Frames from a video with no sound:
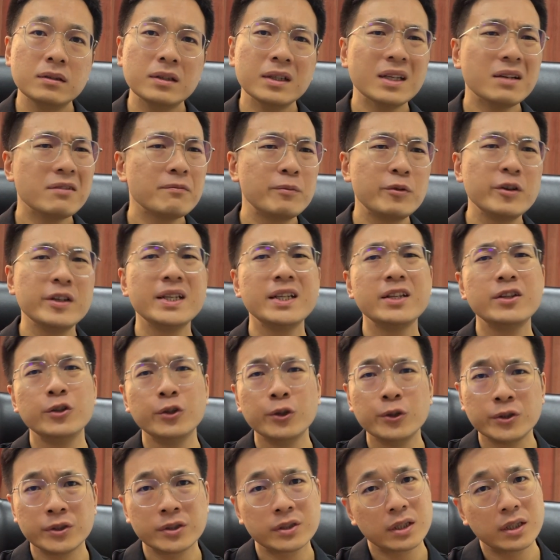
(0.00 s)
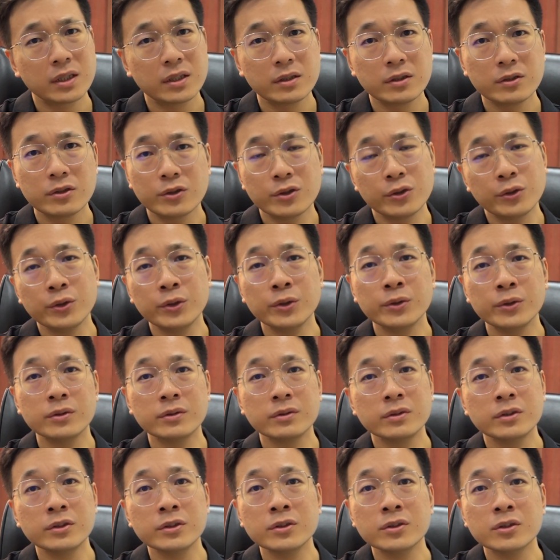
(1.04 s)
they are pretty used
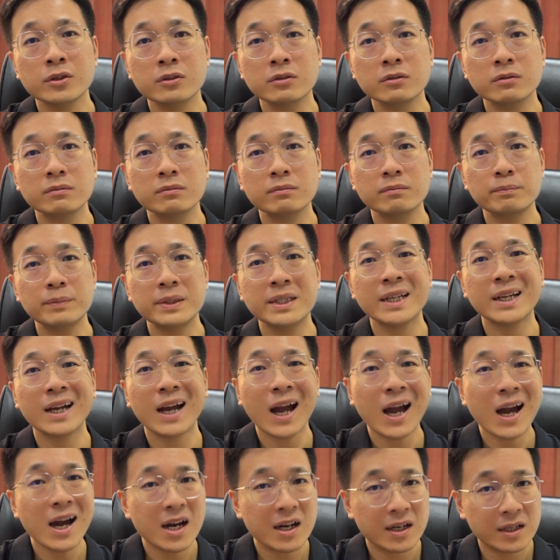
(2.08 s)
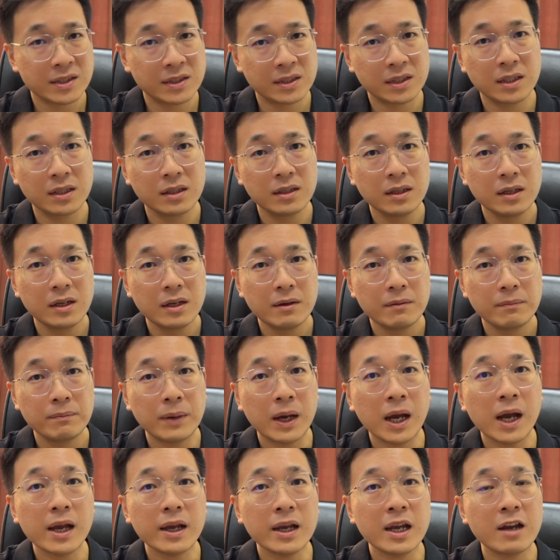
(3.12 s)
to being asked
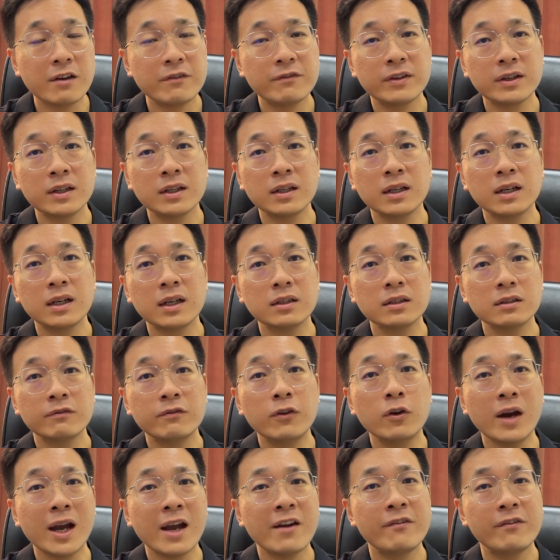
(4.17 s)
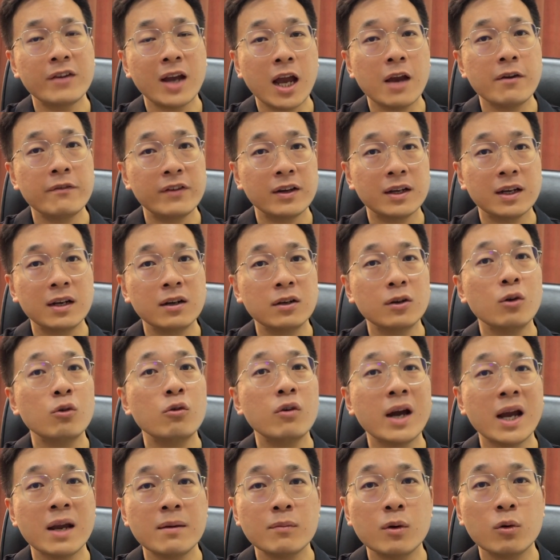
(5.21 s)
by having a
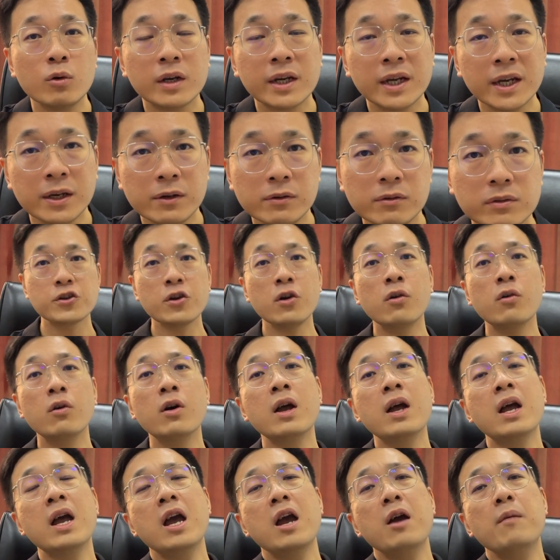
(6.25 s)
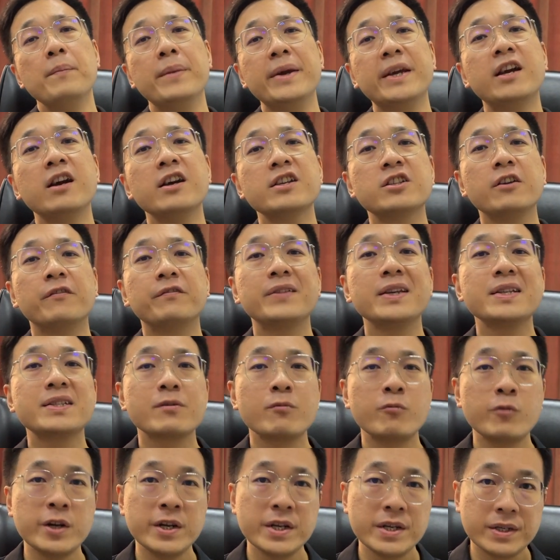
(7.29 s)
lower MOQ. So because of
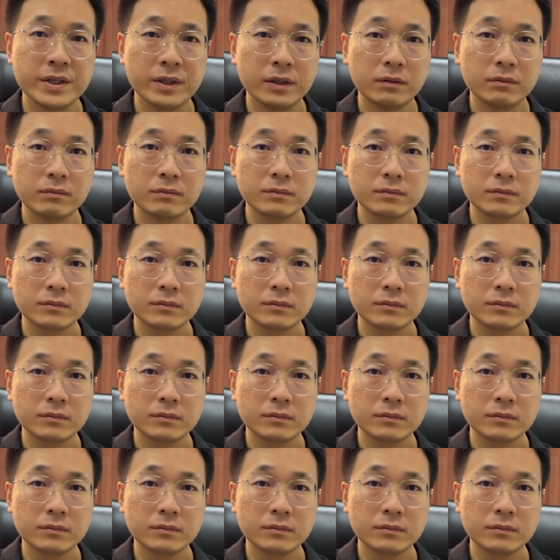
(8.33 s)
this reason,